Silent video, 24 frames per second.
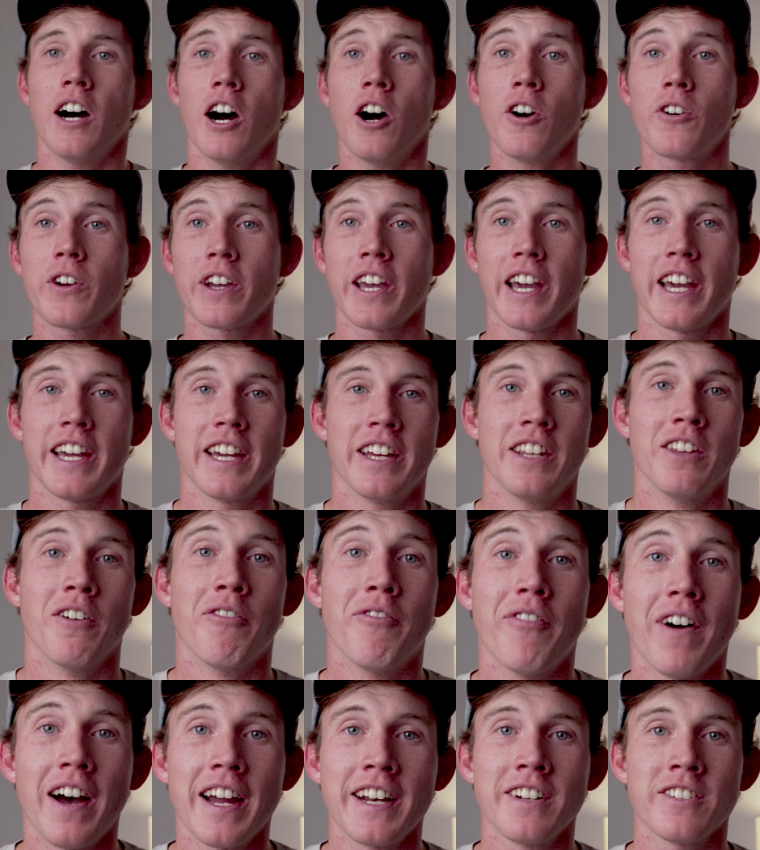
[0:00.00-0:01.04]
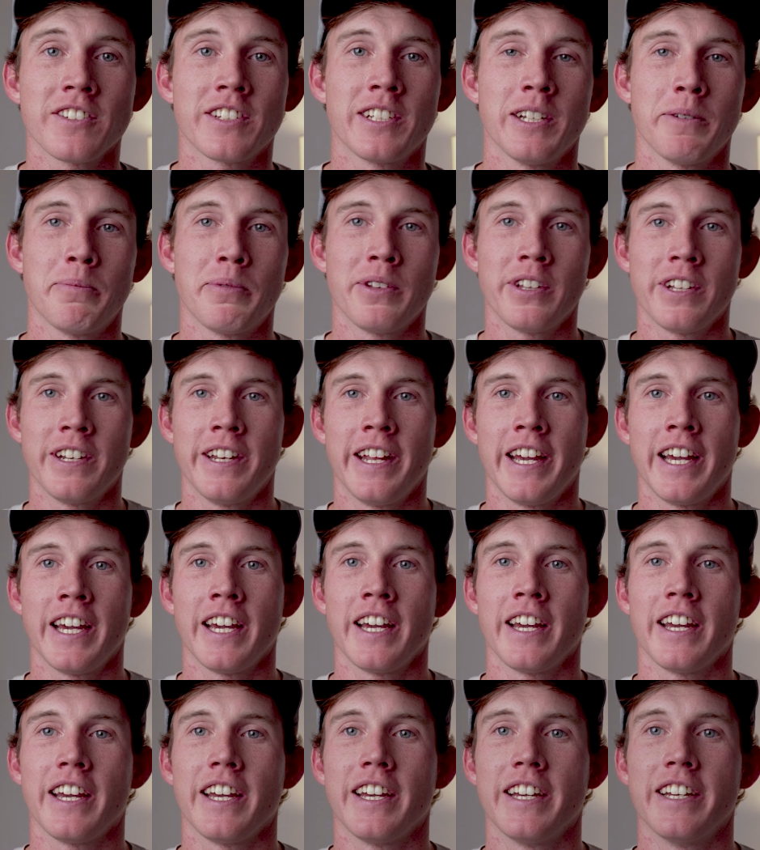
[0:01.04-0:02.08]
Okay, and the final tip of the
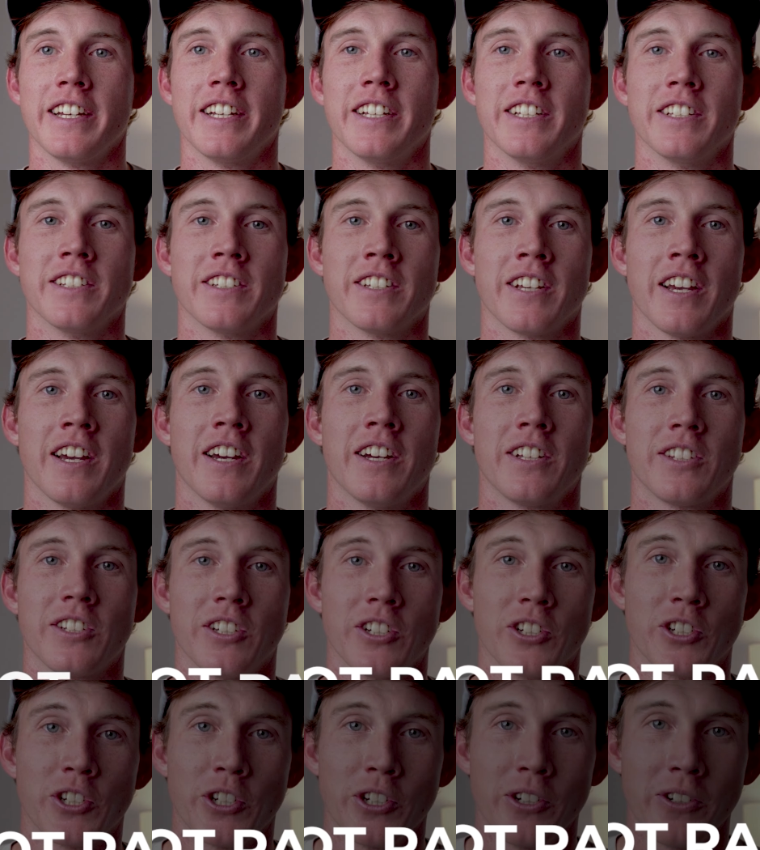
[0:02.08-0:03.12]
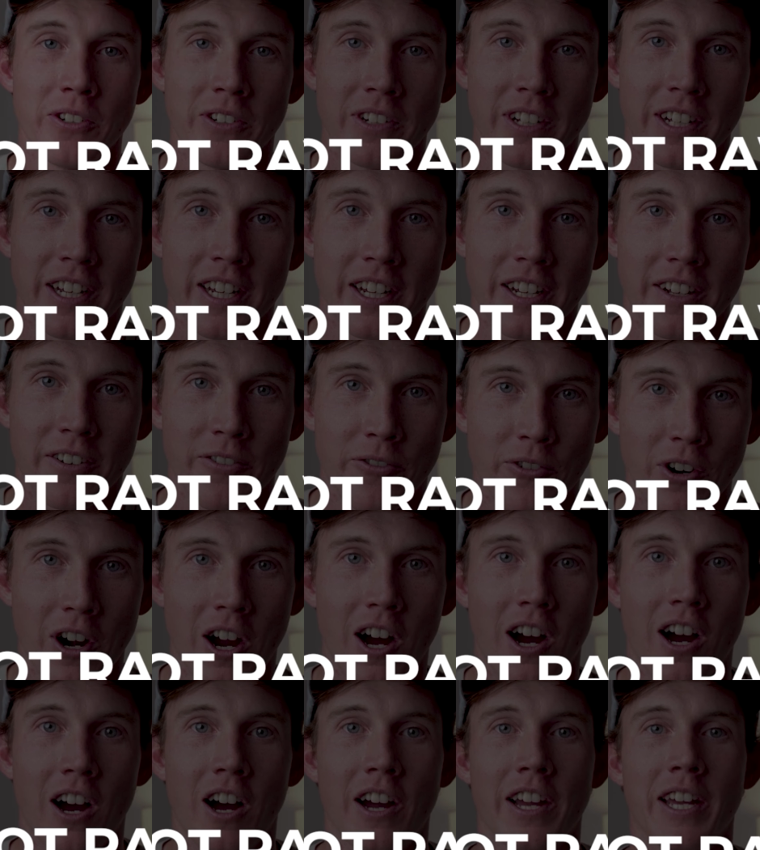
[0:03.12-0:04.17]
day is to shoot
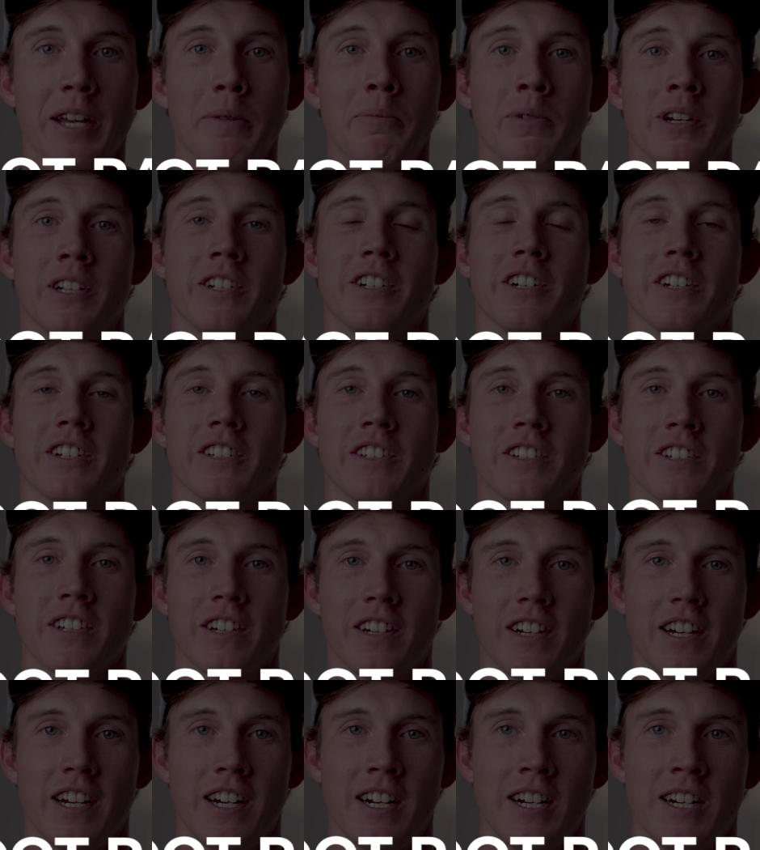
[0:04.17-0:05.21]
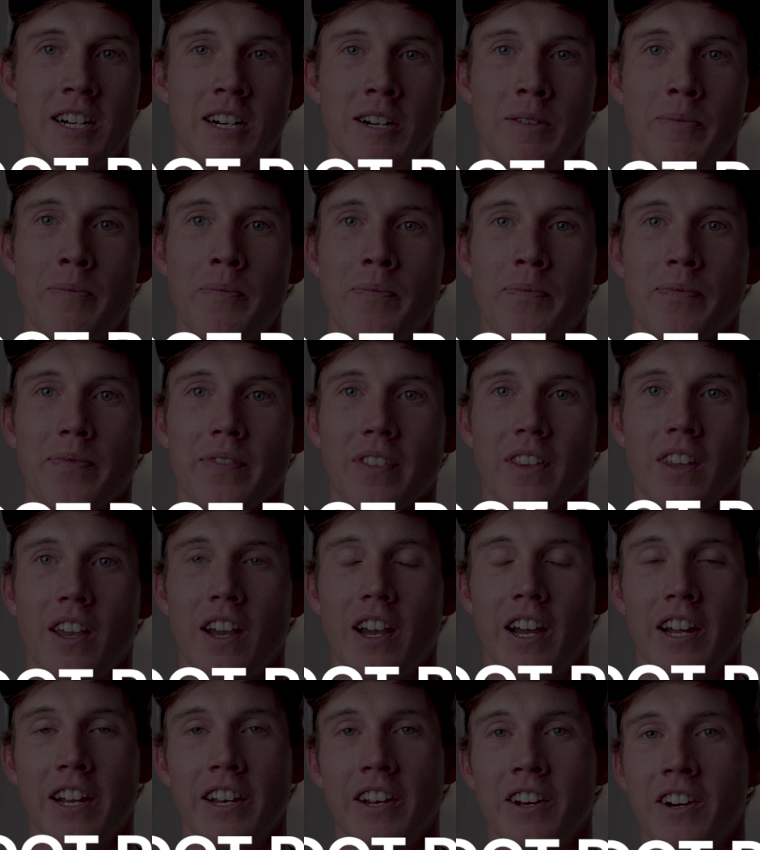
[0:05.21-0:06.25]
raw images.
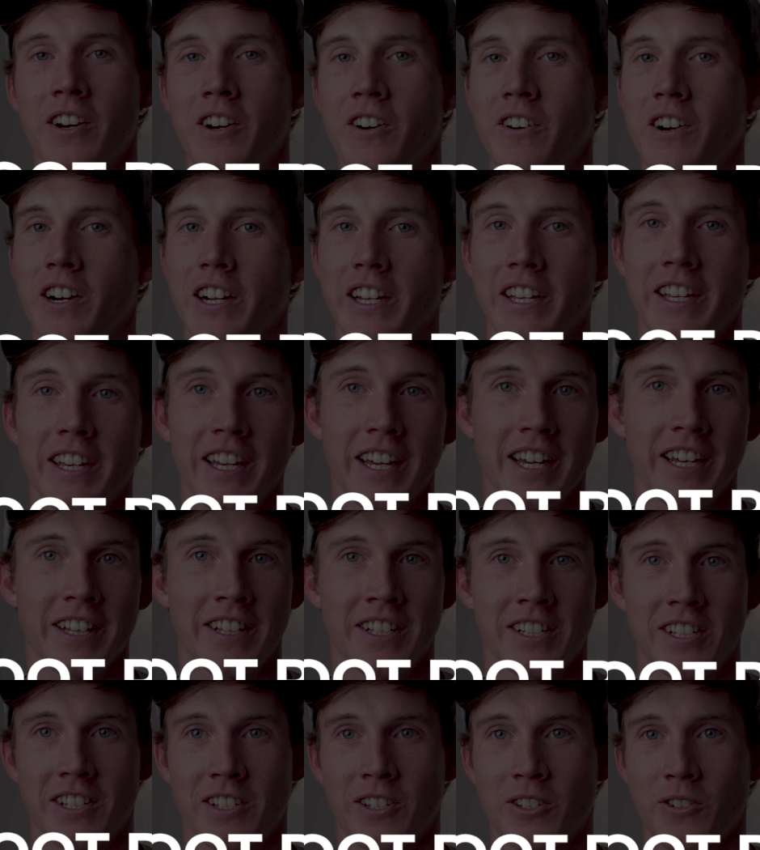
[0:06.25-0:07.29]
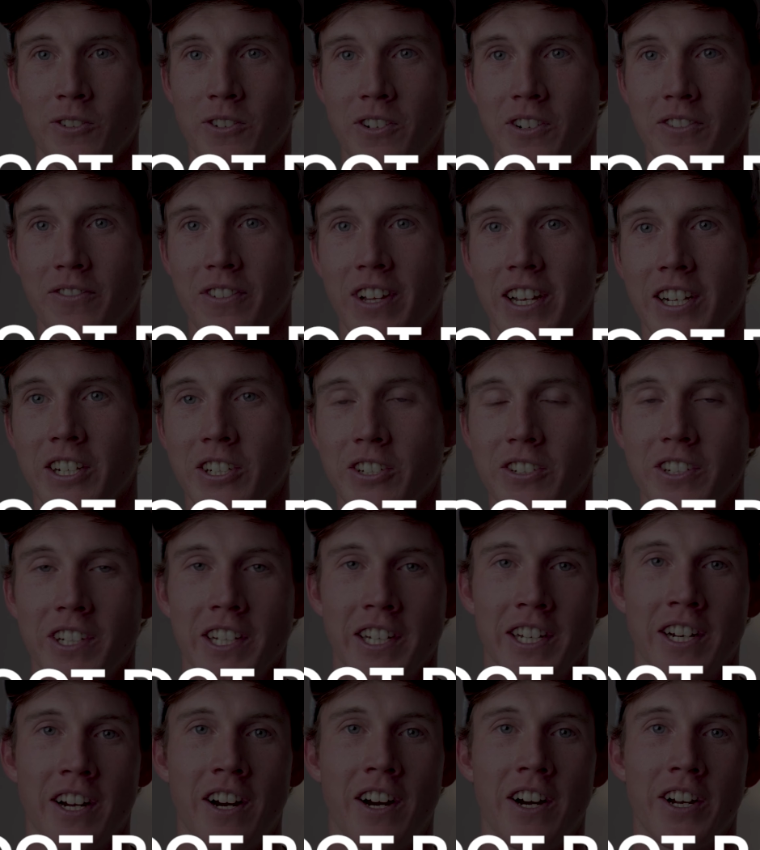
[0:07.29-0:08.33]
I know, again, this is sort of like
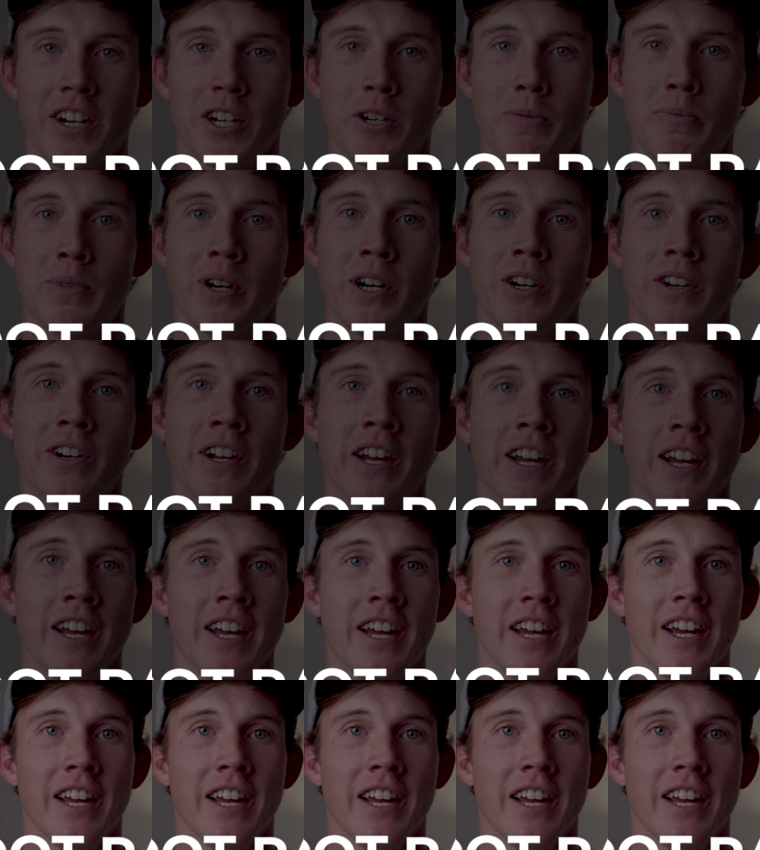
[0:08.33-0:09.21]
shooting in auto mode.